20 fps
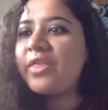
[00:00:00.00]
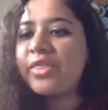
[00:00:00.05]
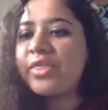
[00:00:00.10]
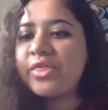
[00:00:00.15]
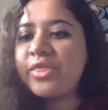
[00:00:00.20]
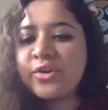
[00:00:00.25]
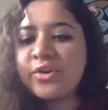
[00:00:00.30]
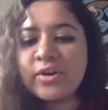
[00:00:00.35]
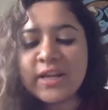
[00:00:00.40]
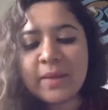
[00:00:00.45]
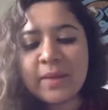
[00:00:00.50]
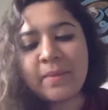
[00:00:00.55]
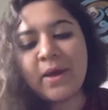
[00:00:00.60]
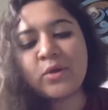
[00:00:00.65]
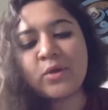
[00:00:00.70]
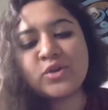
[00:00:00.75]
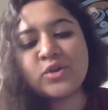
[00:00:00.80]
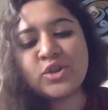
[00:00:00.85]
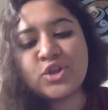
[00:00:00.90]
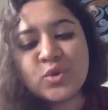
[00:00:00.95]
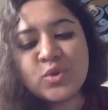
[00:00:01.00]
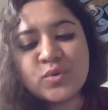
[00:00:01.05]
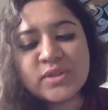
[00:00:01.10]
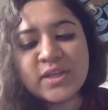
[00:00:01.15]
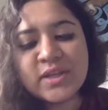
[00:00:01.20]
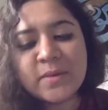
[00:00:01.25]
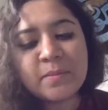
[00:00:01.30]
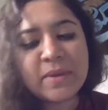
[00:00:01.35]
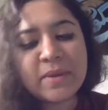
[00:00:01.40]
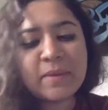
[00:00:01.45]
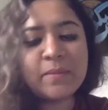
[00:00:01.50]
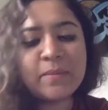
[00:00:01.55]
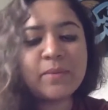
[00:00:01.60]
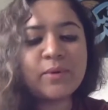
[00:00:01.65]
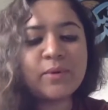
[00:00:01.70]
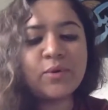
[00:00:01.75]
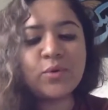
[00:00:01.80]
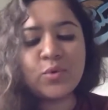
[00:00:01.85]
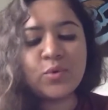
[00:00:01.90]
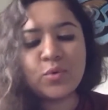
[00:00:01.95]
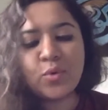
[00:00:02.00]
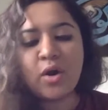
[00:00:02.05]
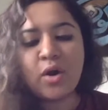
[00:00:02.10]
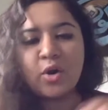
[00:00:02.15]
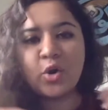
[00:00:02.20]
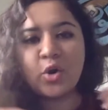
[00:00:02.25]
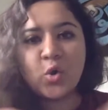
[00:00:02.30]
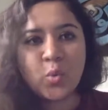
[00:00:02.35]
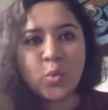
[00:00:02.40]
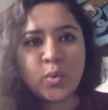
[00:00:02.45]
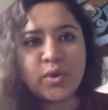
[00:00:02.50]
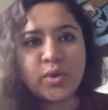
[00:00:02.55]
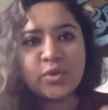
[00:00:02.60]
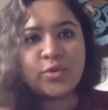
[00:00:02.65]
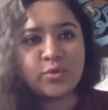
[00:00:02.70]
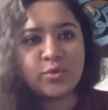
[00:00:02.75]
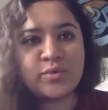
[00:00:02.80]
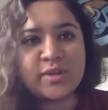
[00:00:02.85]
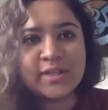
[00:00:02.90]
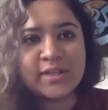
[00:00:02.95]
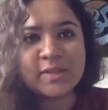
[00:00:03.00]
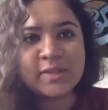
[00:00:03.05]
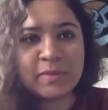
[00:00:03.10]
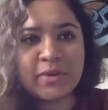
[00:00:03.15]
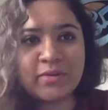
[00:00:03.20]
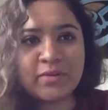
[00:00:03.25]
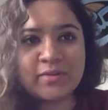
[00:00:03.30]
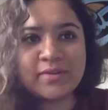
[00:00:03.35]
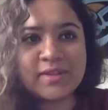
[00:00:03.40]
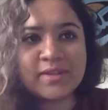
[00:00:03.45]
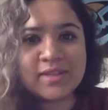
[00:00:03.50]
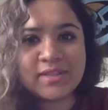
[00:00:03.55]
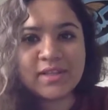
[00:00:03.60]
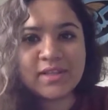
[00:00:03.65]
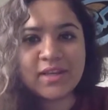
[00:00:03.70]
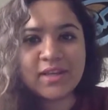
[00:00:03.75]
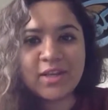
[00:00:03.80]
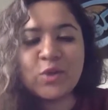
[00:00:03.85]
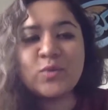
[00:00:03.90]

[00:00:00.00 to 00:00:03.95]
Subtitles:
And thirdly, about using people who are going through the experience,